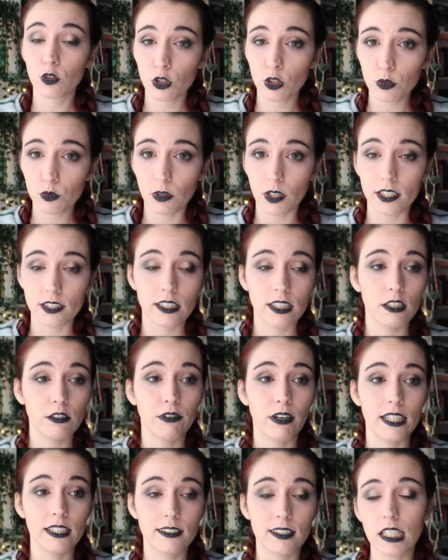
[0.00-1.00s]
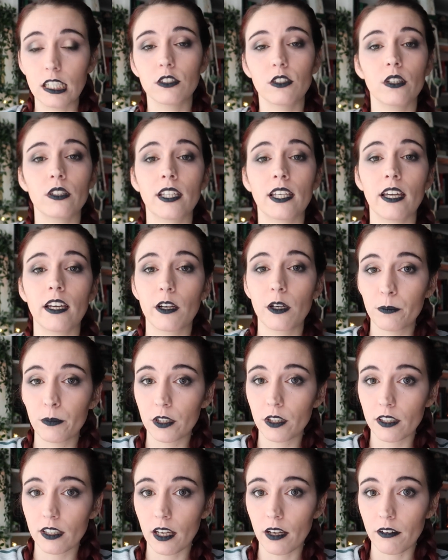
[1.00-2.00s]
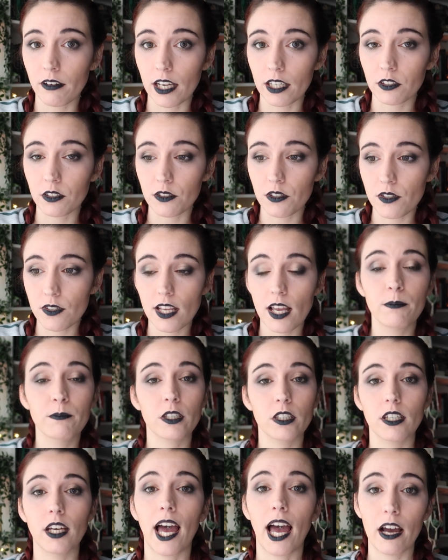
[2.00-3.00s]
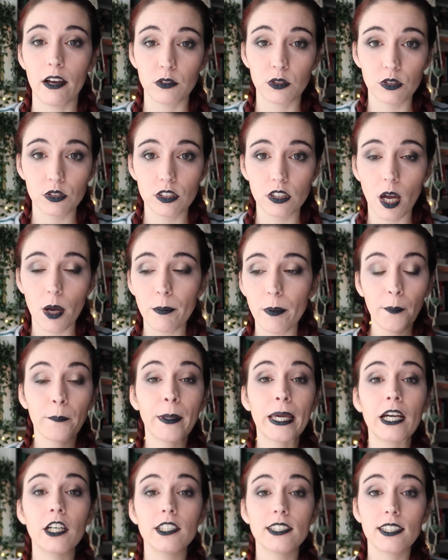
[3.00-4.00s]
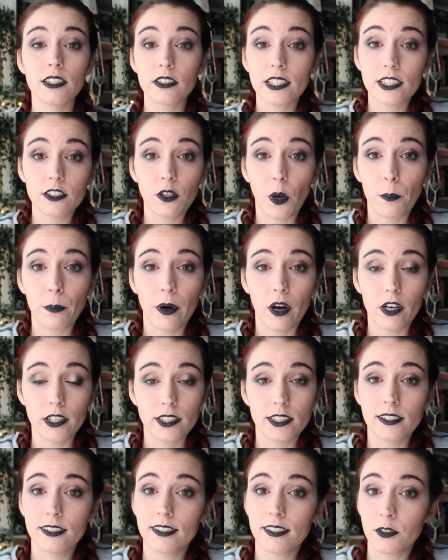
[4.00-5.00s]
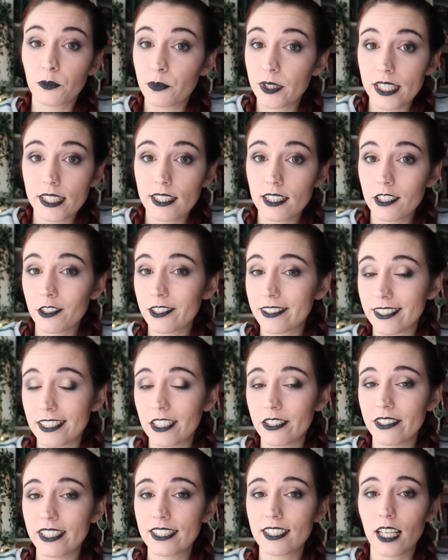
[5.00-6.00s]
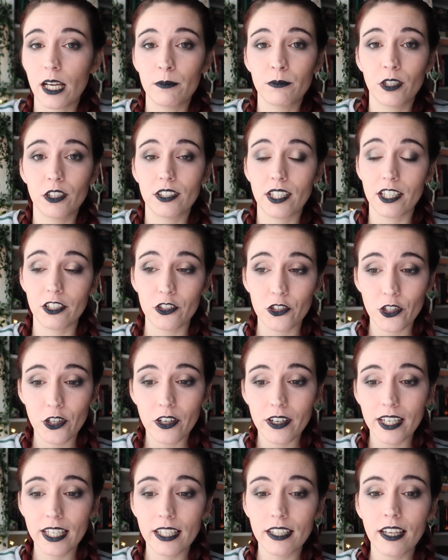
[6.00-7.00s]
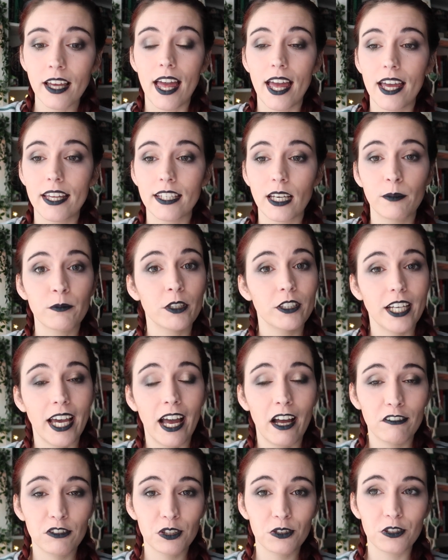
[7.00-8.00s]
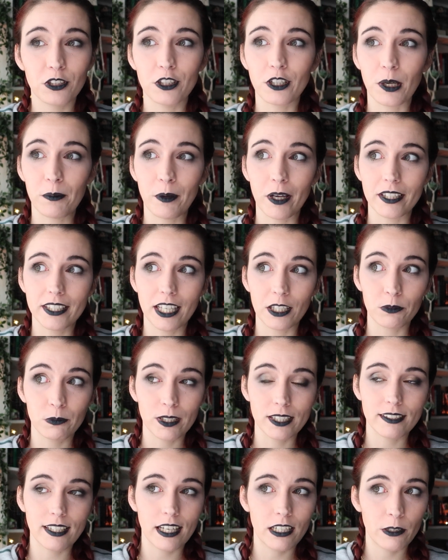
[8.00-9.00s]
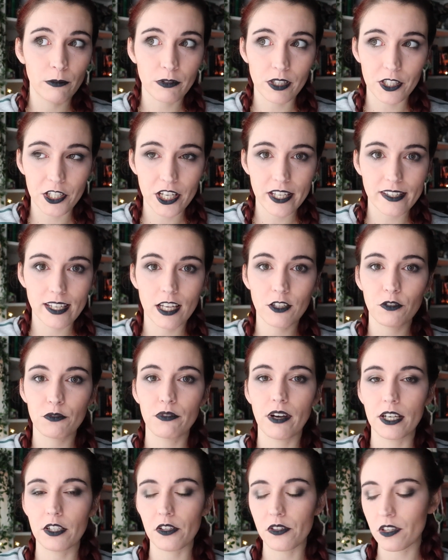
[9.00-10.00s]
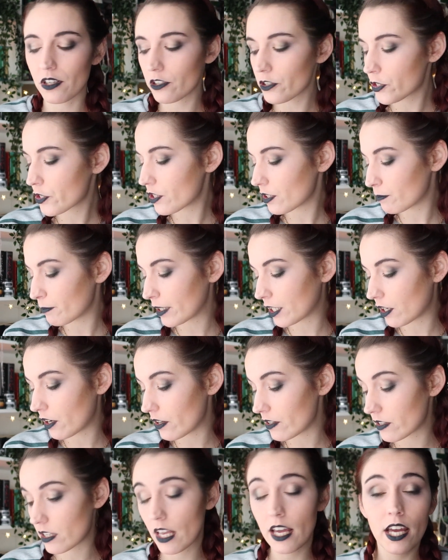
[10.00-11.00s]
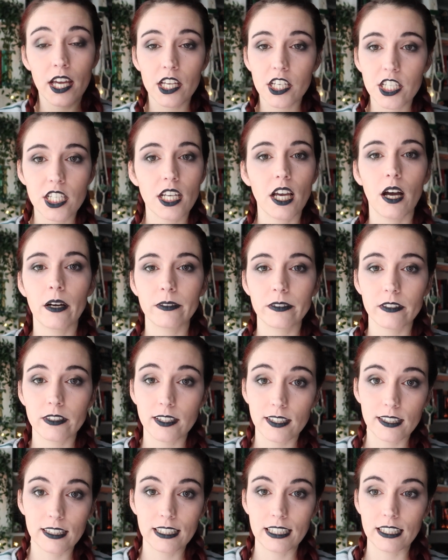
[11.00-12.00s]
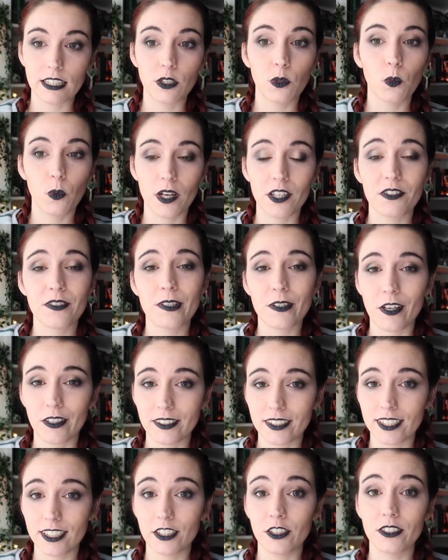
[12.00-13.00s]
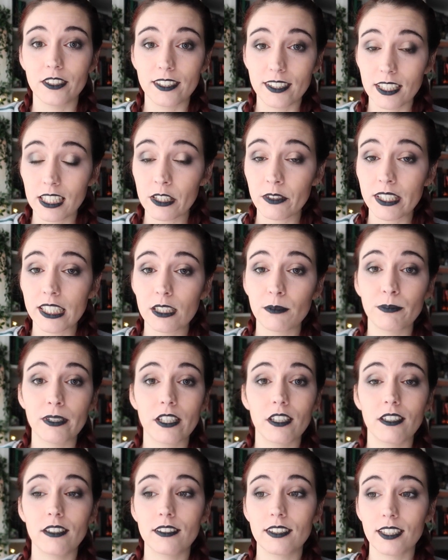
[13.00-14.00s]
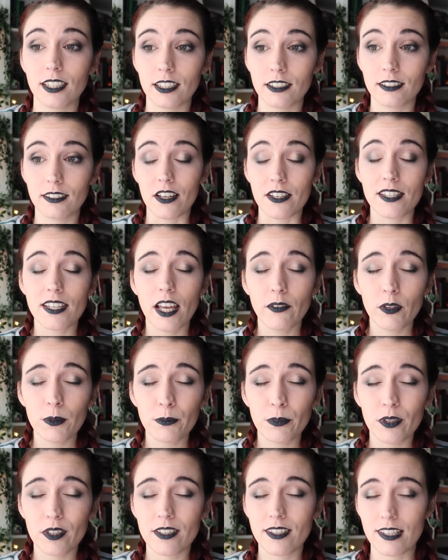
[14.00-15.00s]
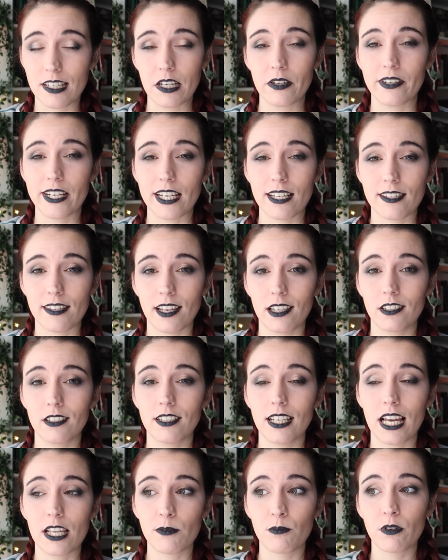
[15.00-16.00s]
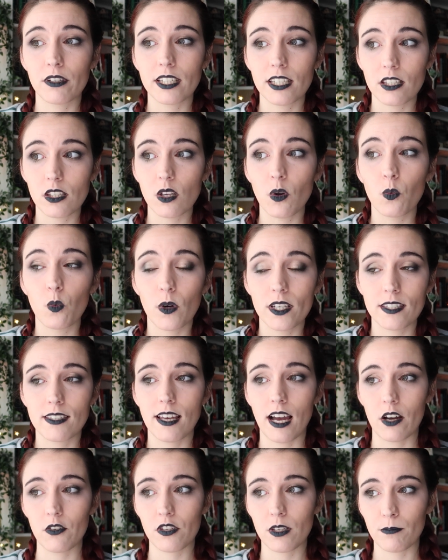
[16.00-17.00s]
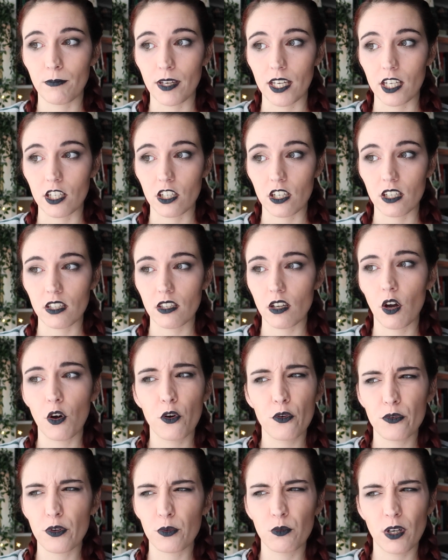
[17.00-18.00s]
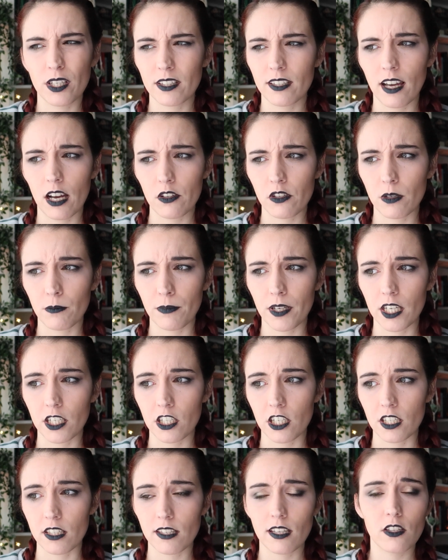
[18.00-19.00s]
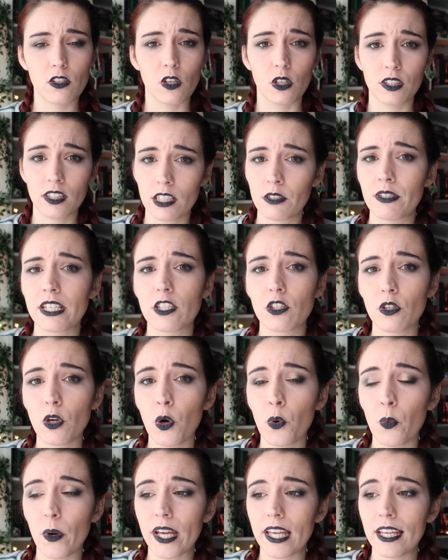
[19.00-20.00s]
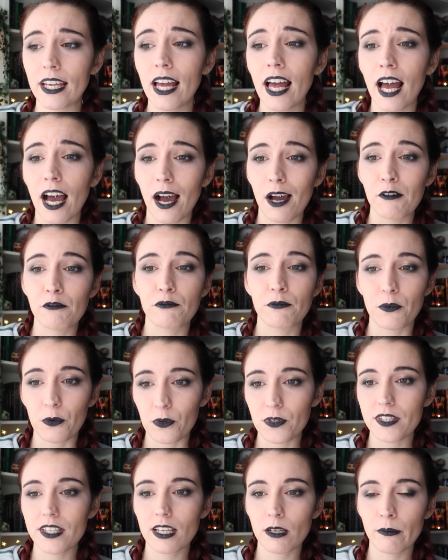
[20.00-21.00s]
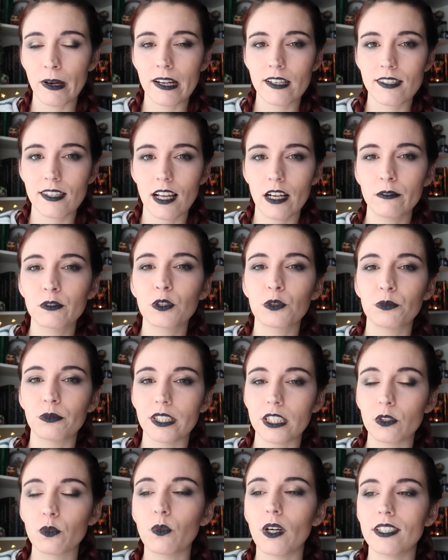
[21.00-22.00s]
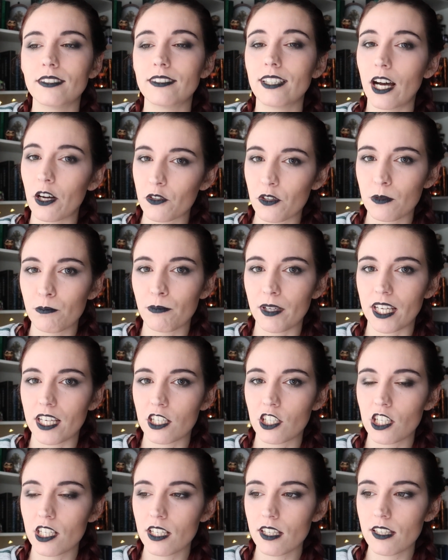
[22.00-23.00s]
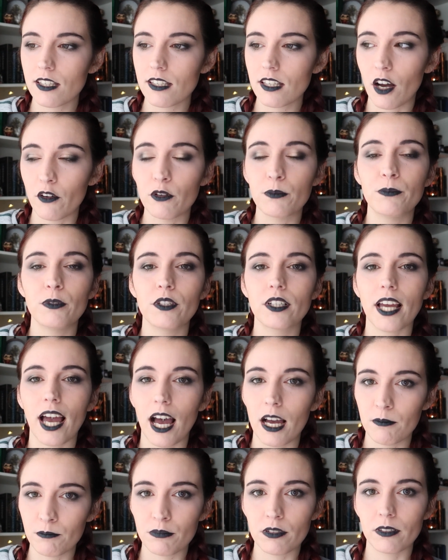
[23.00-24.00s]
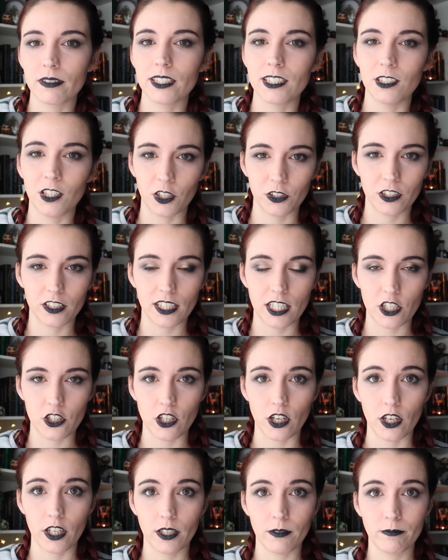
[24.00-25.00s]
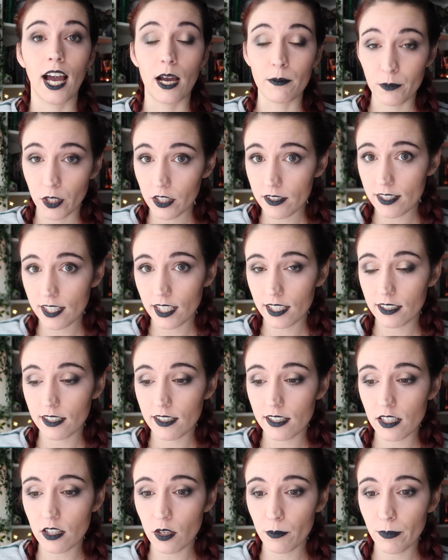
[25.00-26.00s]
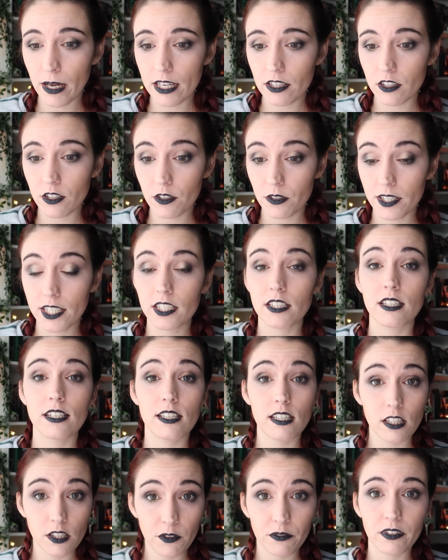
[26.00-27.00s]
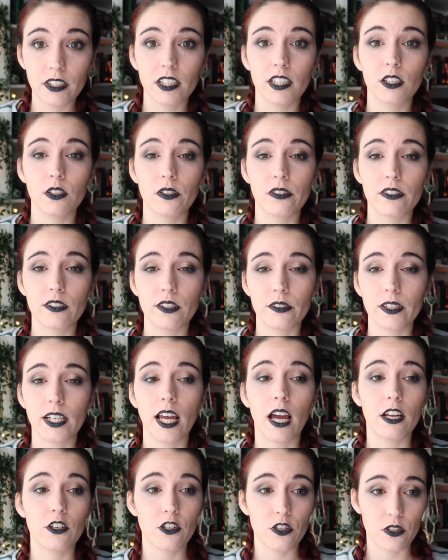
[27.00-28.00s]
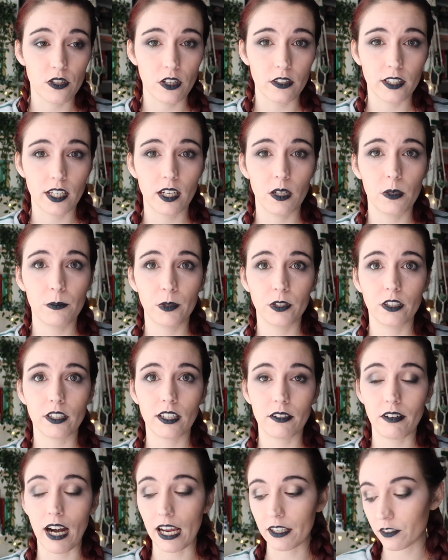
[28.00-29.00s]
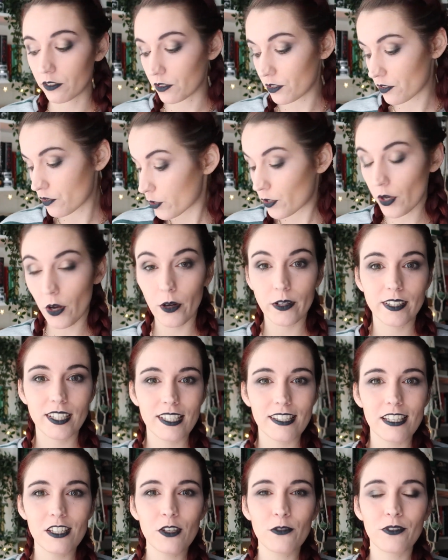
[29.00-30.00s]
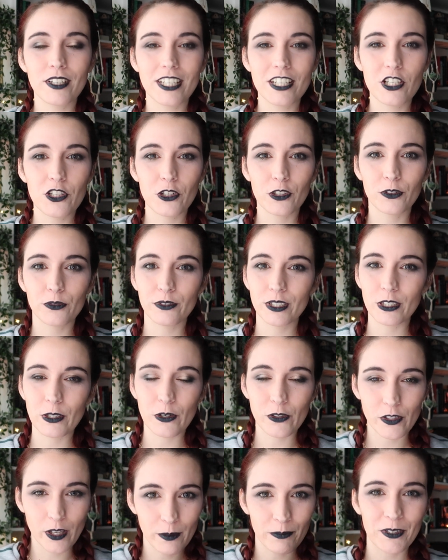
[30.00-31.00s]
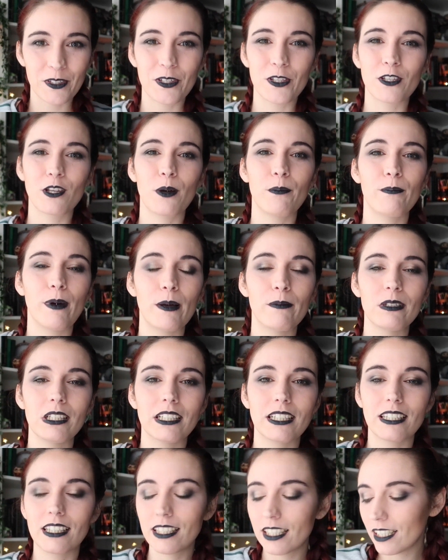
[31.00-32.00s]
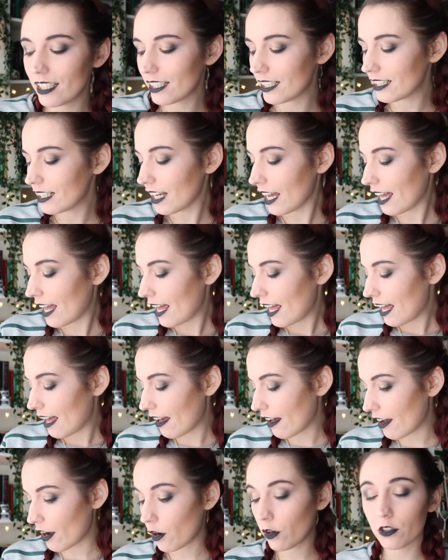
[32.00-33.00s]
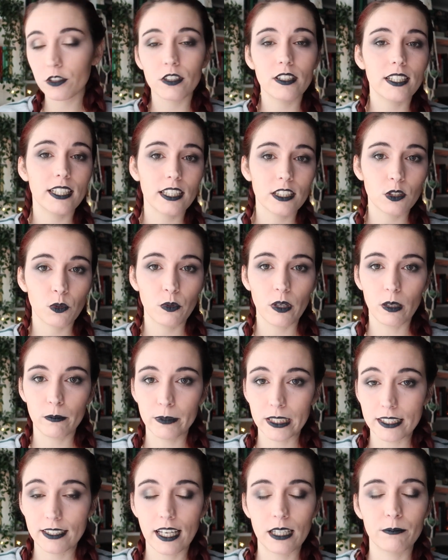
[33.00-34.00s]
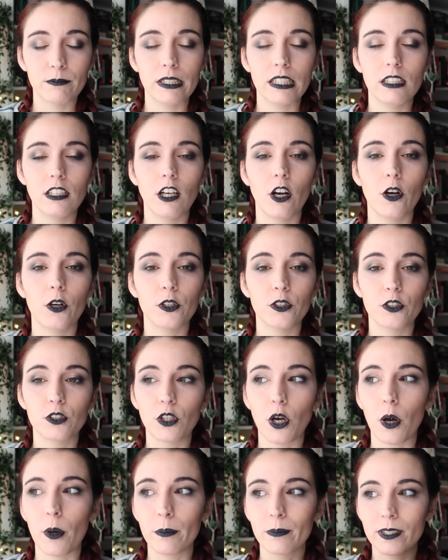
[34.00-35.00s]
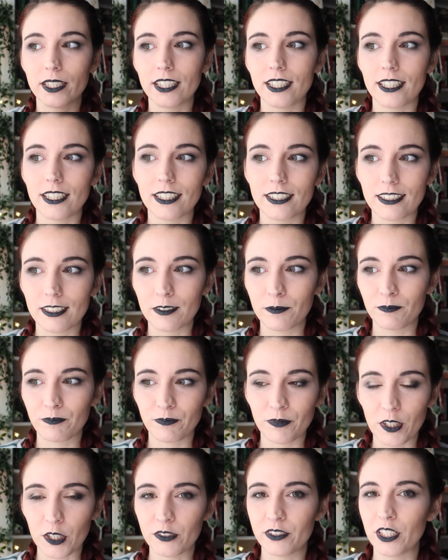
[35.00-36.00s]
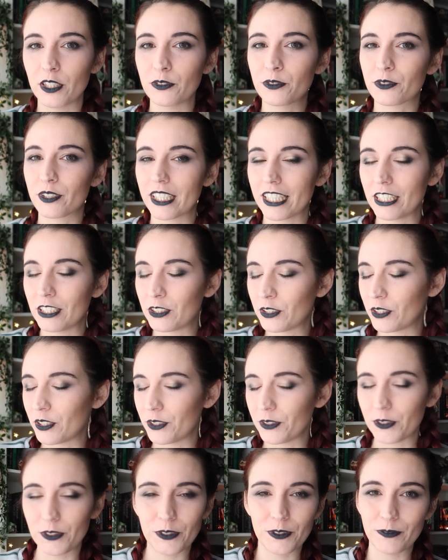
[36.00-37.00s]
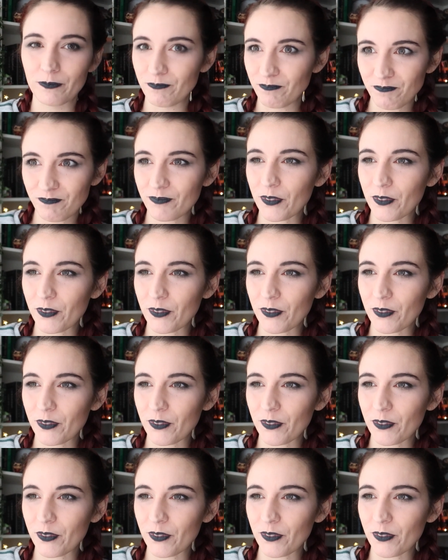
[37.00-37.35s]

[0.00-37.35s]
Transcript: third one, if I still don't care about the characters, I'm gonna have to stop because there is no point in reading a series I'm not enjoying. And I'm gonna have to talk about that with Anna Francesca to find a solution because she obviously wants to continue the series because it's a 7-book series and the last book is 1,000 pages, over 1,000 pages. So there is no way I'm forcing myself to read 1,000 pages of a book I'm probably not gonna enjoy. I'm not saying this is a bad story, this is a very good story, I just don't care about the characters. So this is a very short video, so I'm gonna stop babbling here. All the links will be down below, so please feel free to